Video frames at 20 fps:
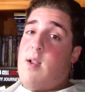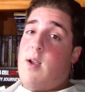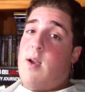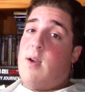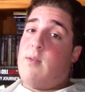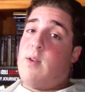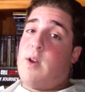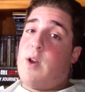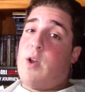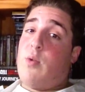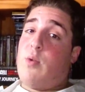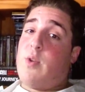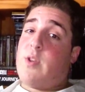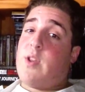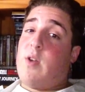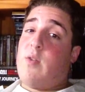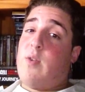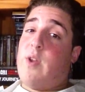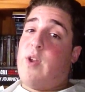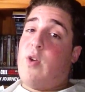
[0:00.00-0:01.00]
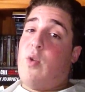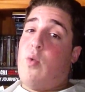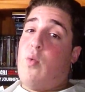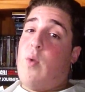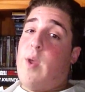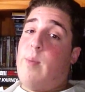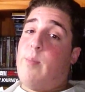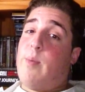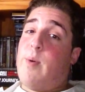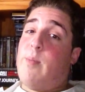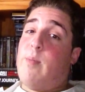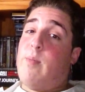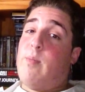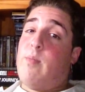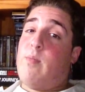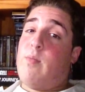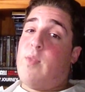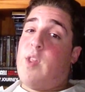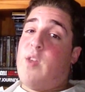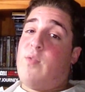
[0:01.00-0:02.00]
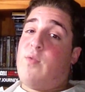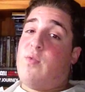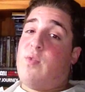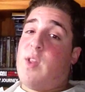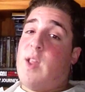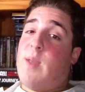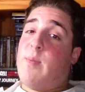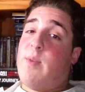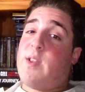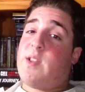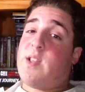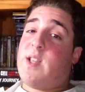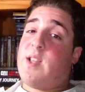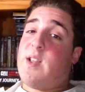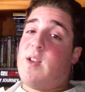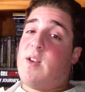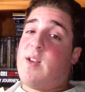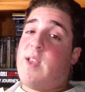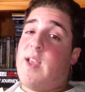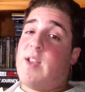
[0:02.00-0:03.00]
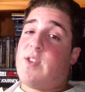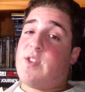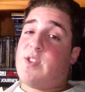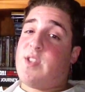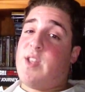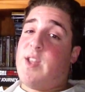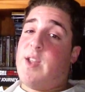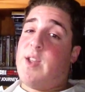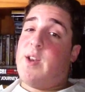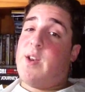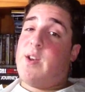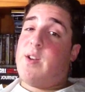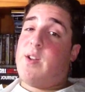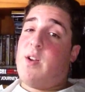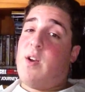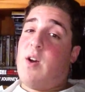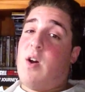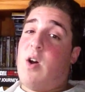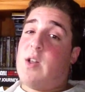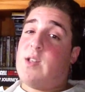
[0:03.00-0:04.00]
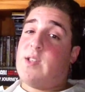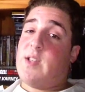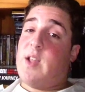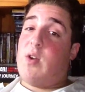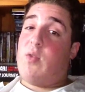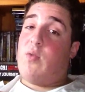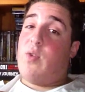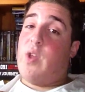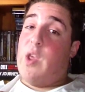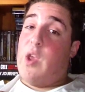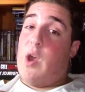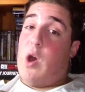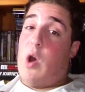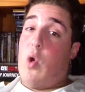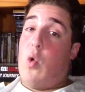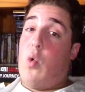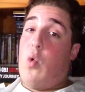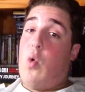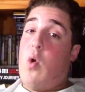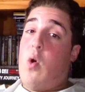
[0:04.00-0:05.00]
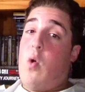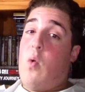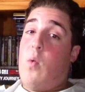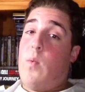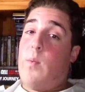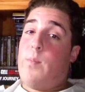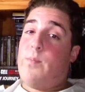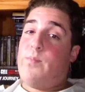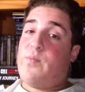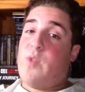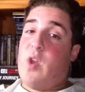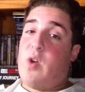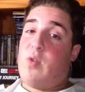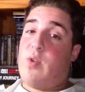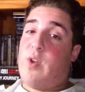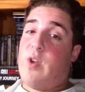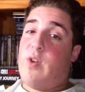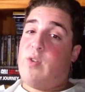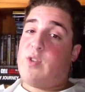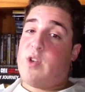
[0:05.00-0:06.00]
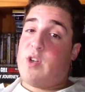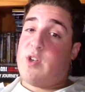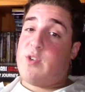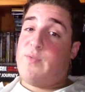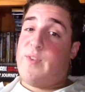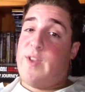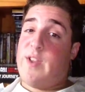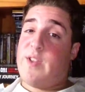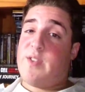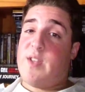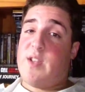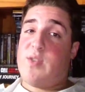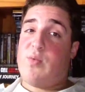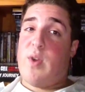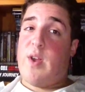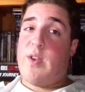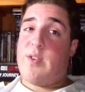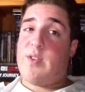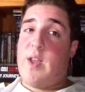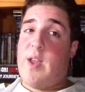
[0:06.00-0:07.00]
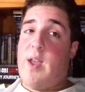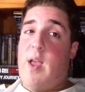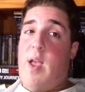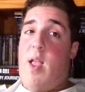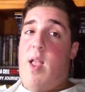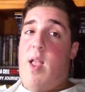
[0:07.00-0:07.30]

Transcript: I'm going to go with Del Rio to win, but if Damian Sandow cashes in on Del Rio turns face. That's what I say.